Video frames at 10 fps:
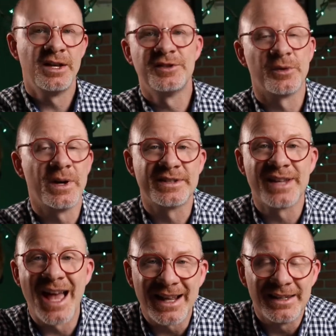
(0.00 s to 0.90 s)
So what
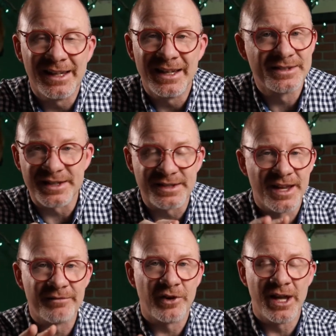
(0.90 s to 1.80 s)
exactly is this
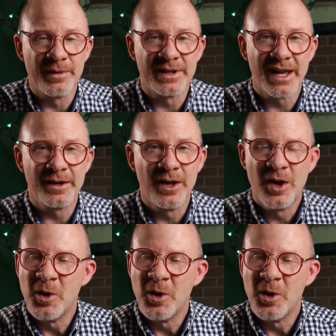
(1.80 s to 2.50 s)
nymph going to imitate?